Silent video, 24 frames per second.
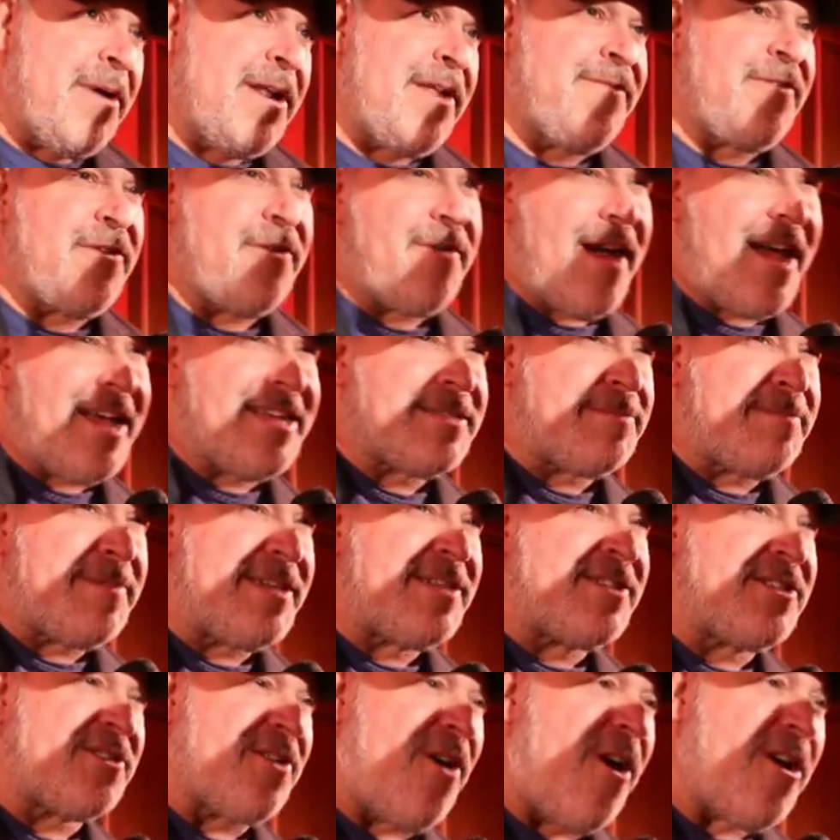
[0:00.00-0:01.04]
But if you ask
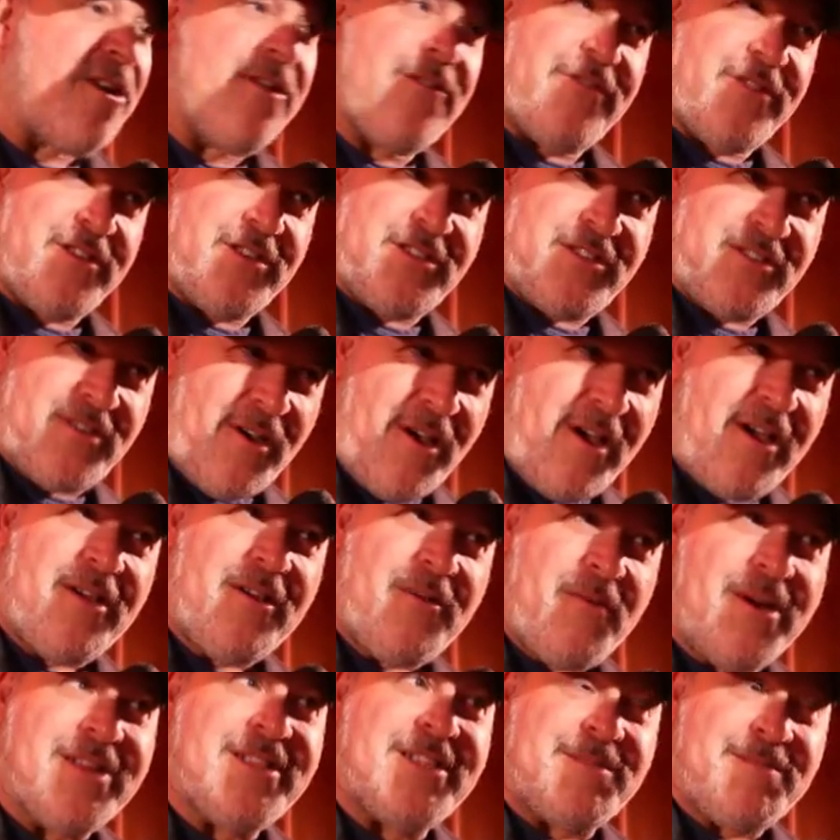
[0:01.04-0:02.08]
me song for
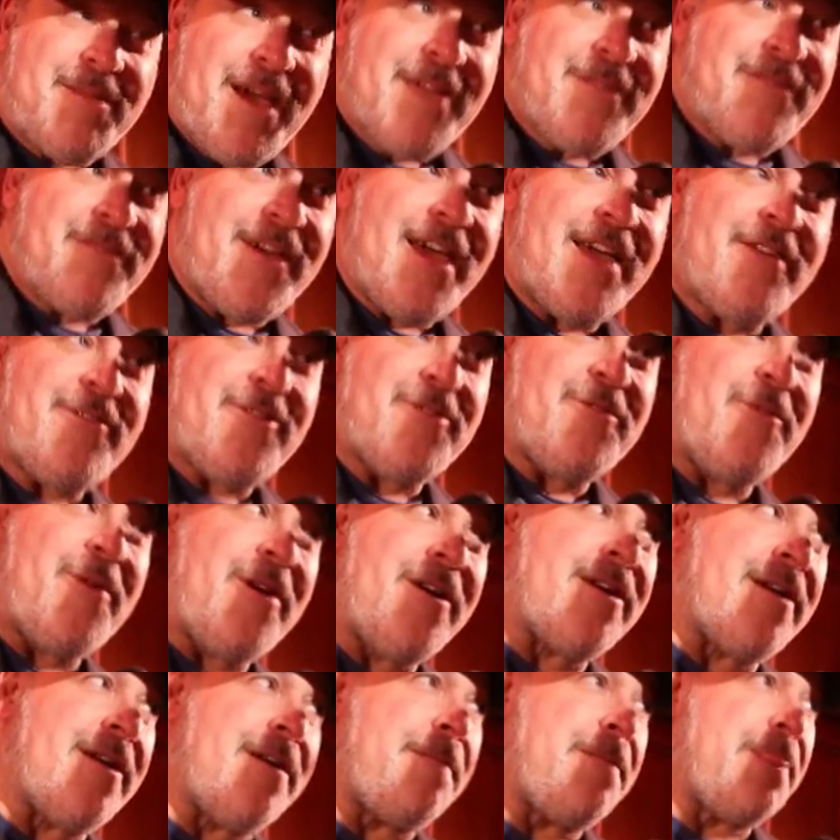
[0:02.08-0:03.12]
song, what's my favorite
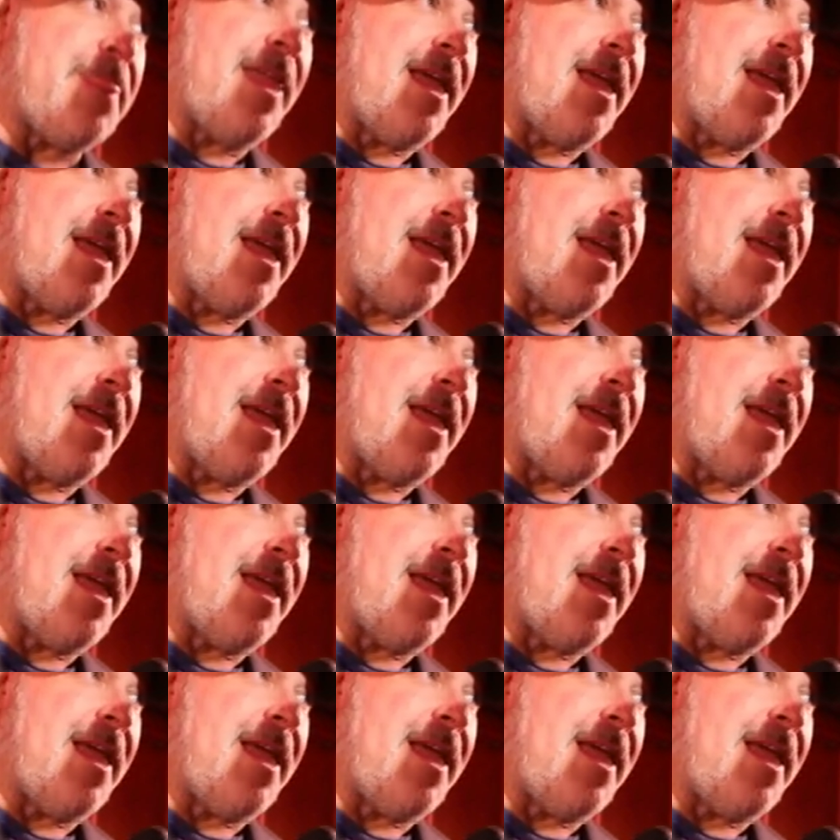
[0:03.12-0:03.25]
work?